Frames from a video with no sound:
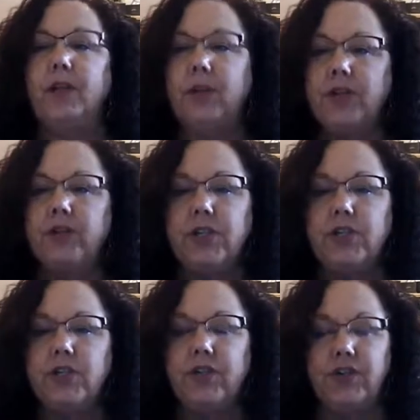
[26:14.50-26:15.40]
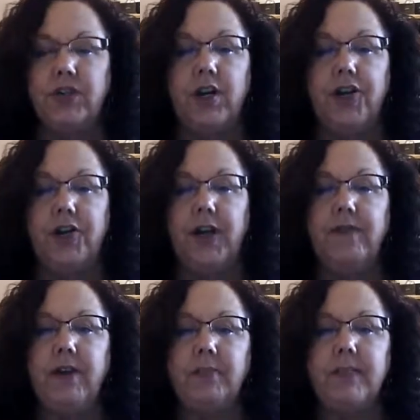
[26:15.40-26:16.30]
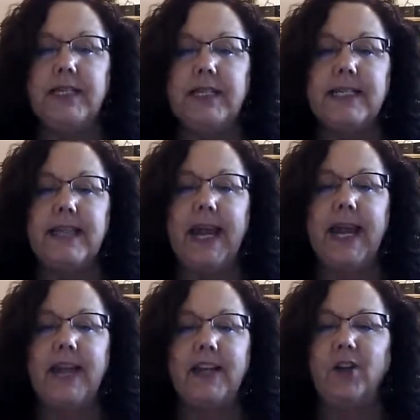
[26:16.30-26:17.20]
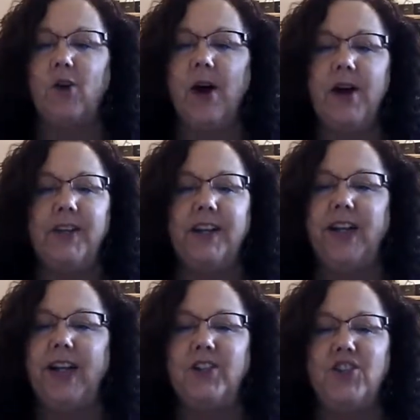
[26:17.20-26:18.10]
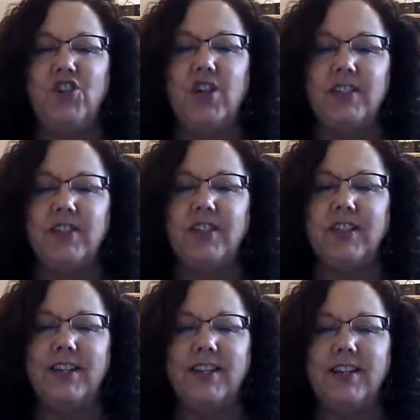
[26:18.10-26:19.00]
congratulations for starting your Avon business, and go out there and just